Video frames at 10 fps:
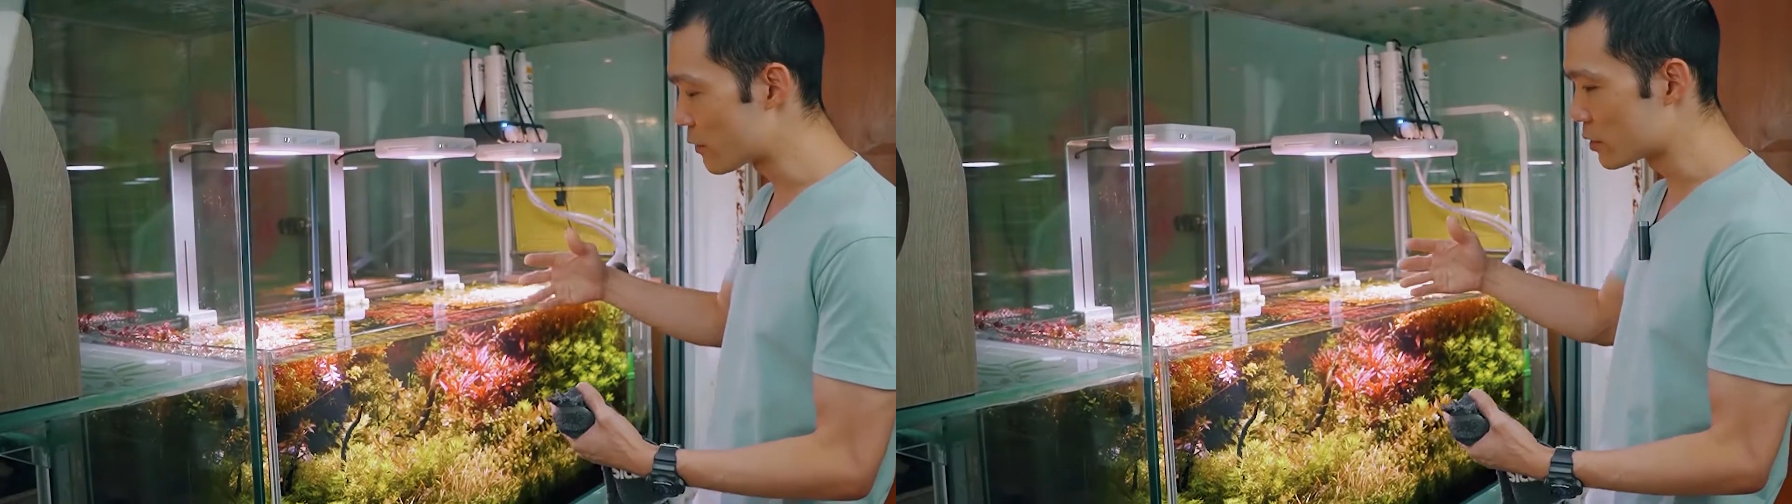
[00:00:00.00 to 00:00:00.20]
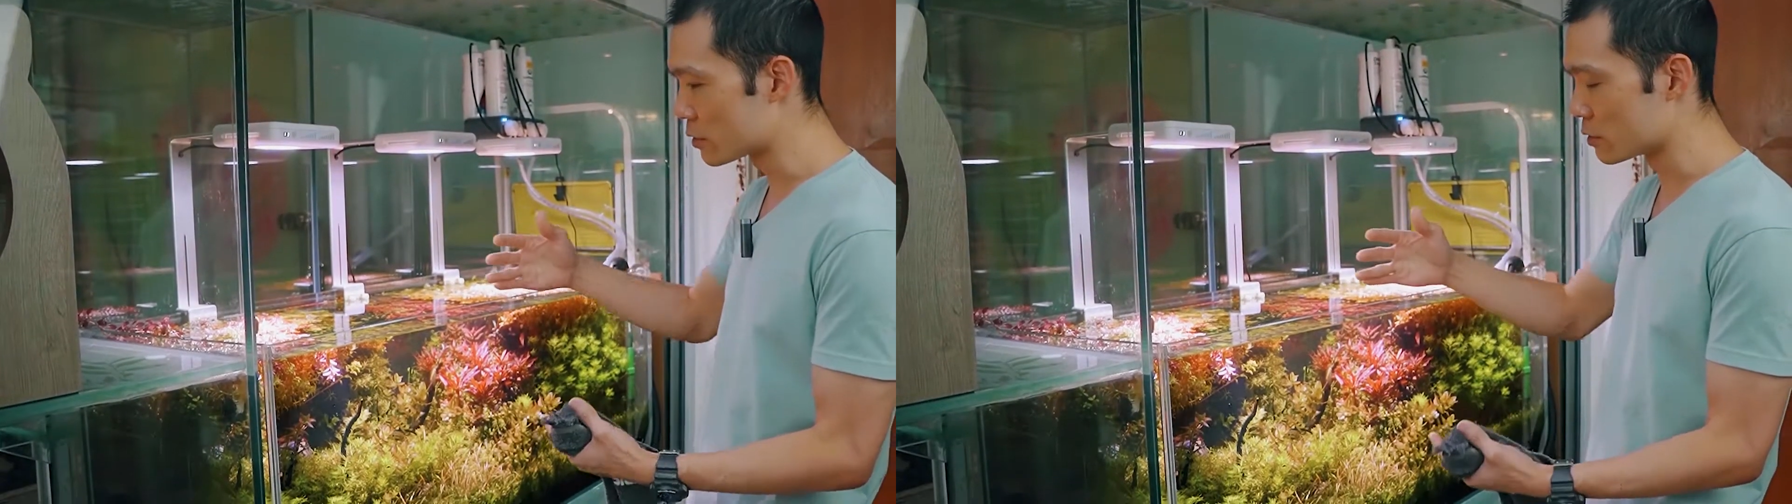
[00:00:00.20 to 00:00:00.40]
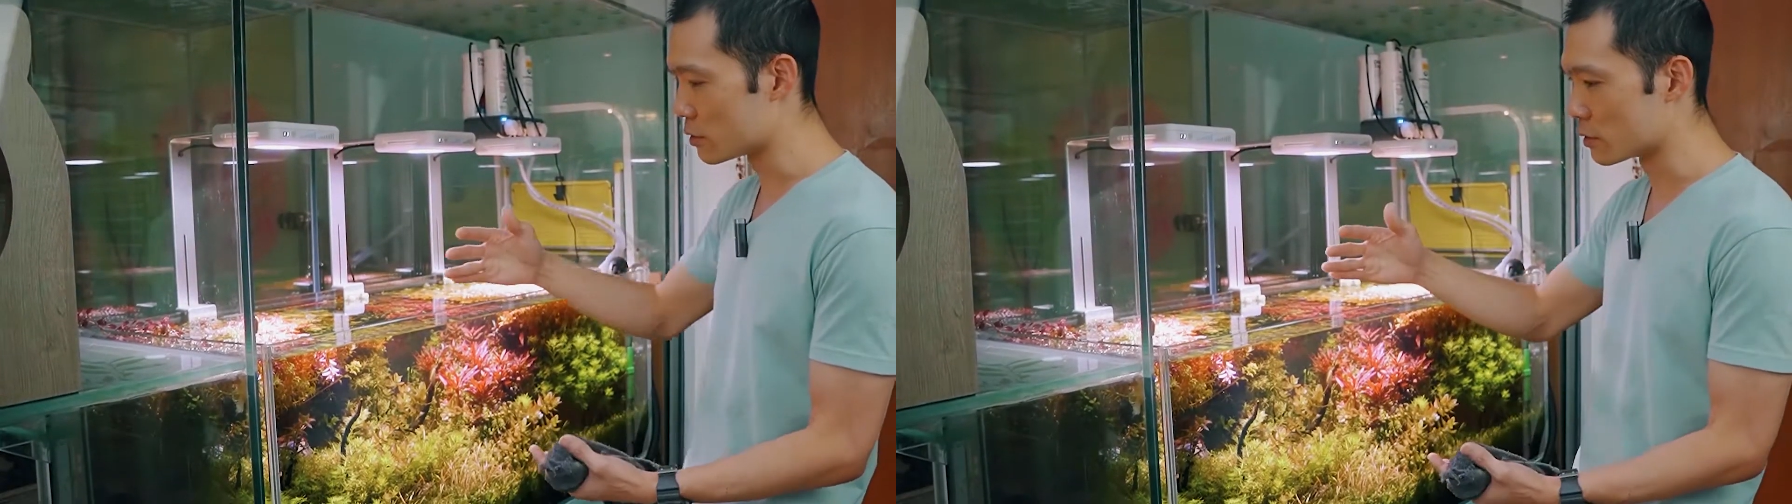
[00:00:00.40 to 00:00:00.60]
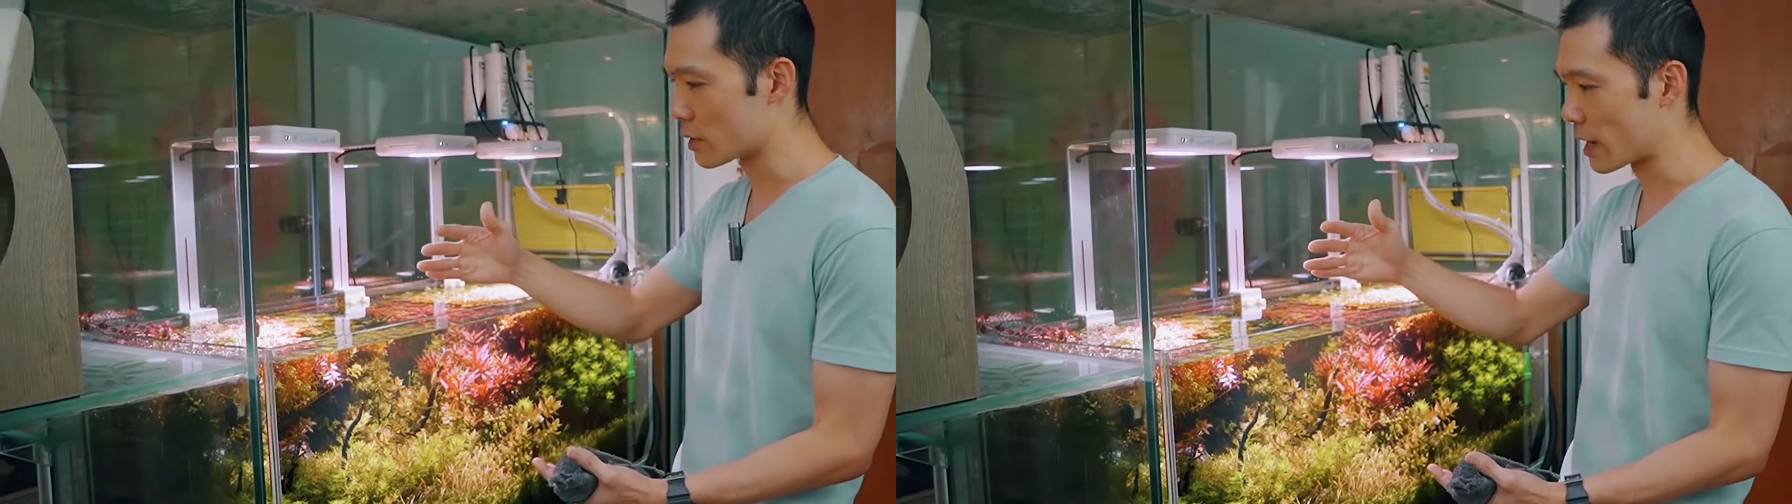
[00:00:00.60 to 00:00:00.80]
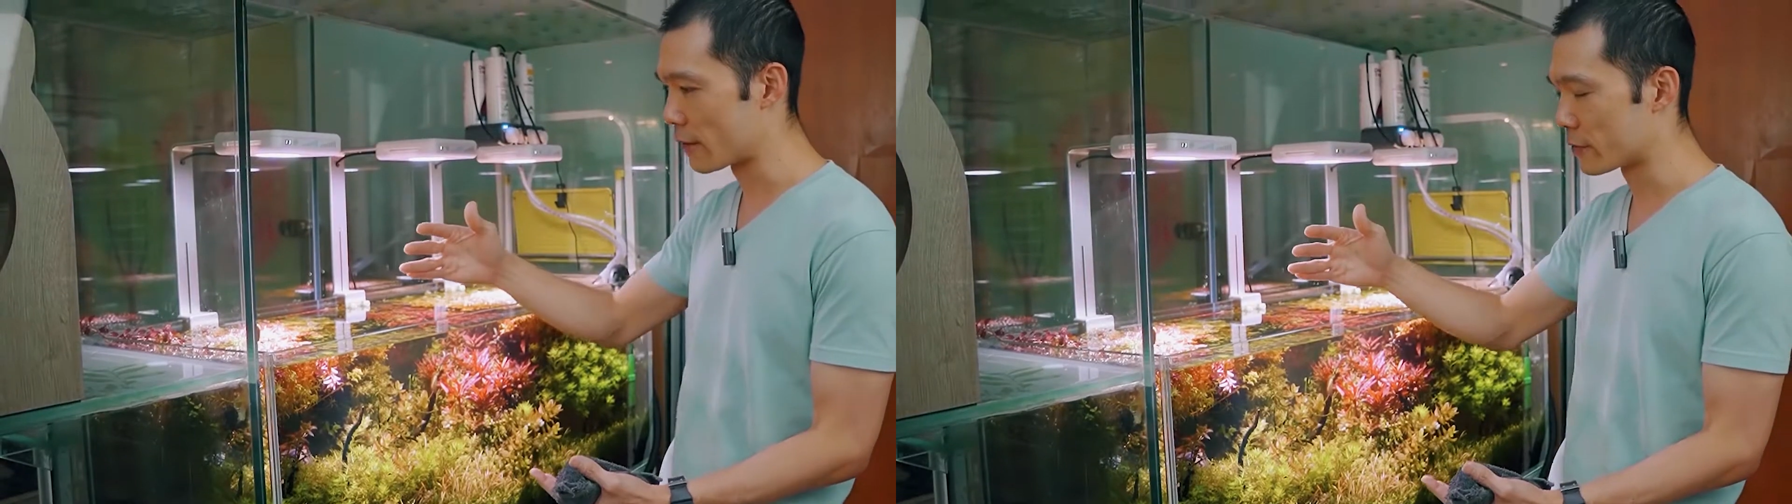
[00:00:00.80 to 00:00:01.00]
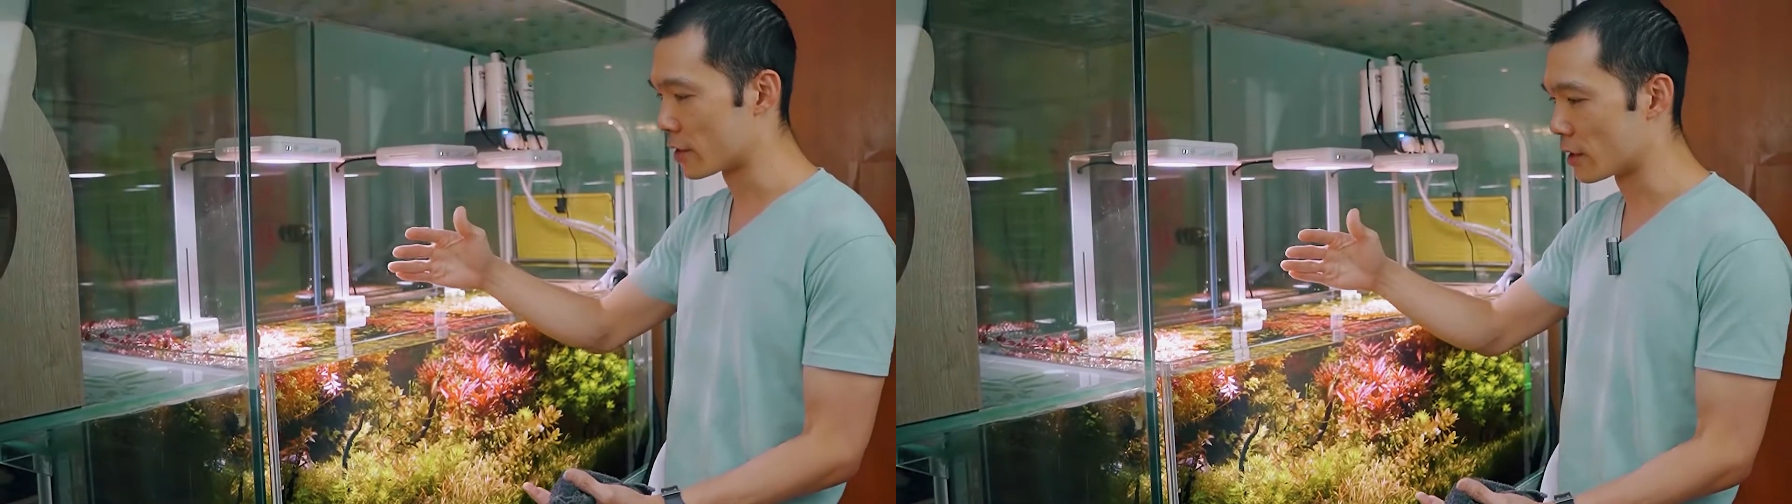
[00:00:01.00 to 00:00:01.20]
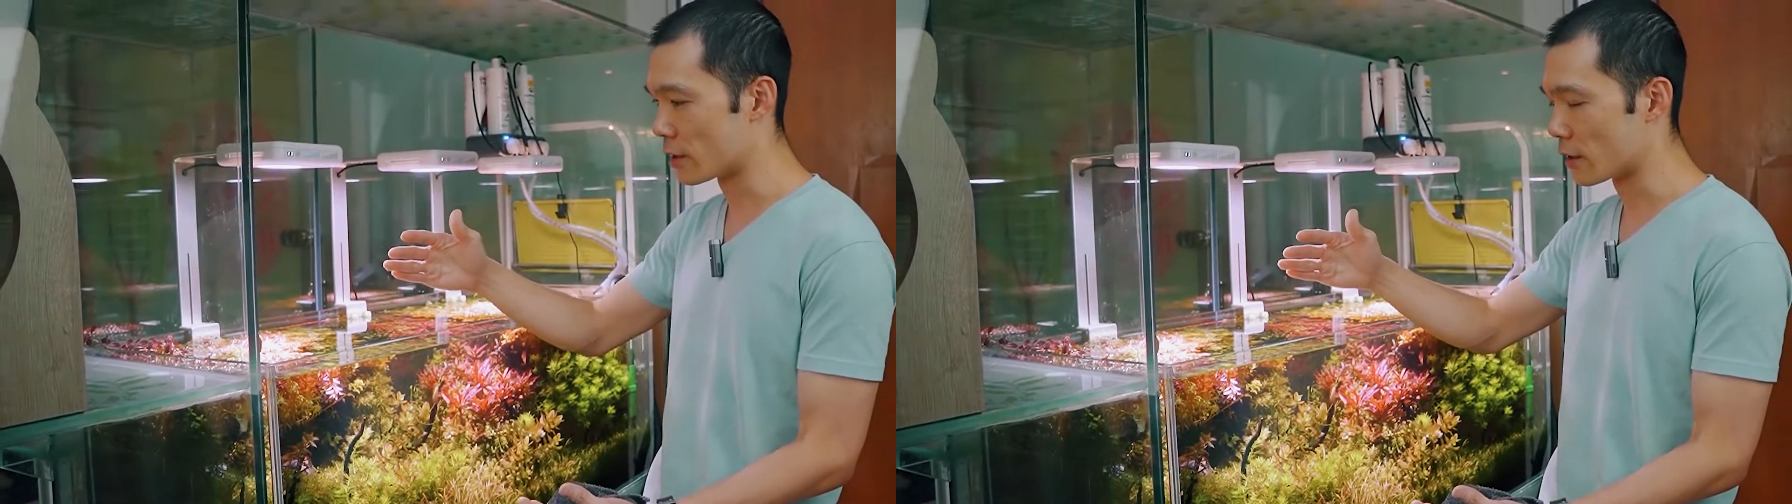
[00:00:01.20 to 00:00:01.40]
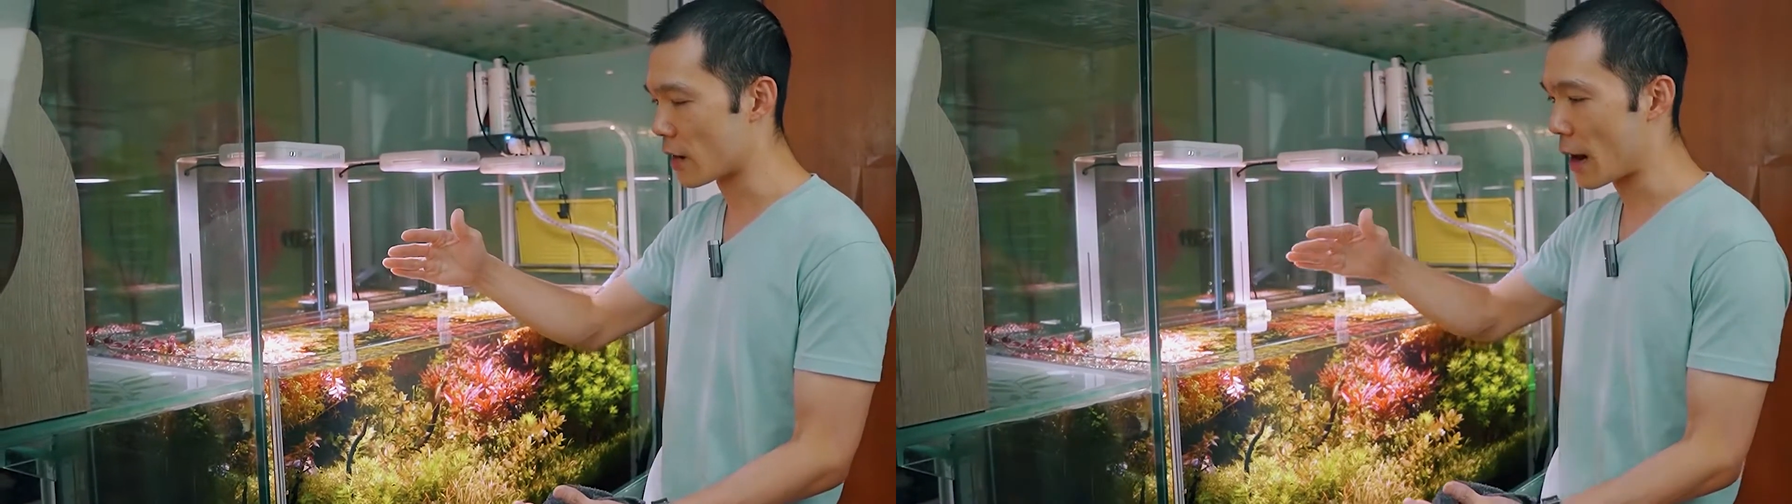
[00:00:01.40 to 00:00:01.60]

want to have the